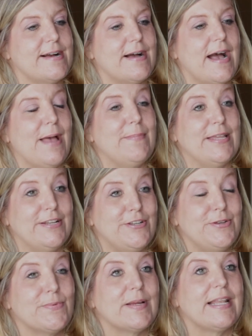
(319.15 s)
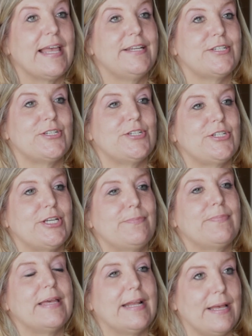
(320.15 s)
I'm in a new relationship,
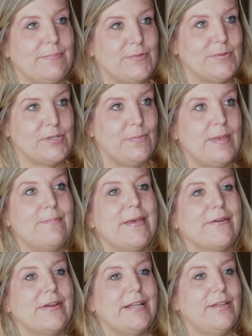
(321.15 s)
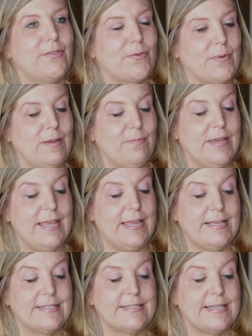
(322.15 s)
and I'm to be married in 3
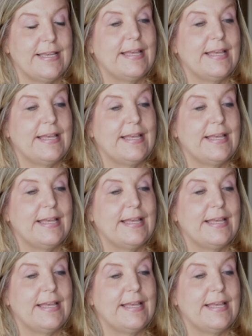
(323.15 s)
weeks.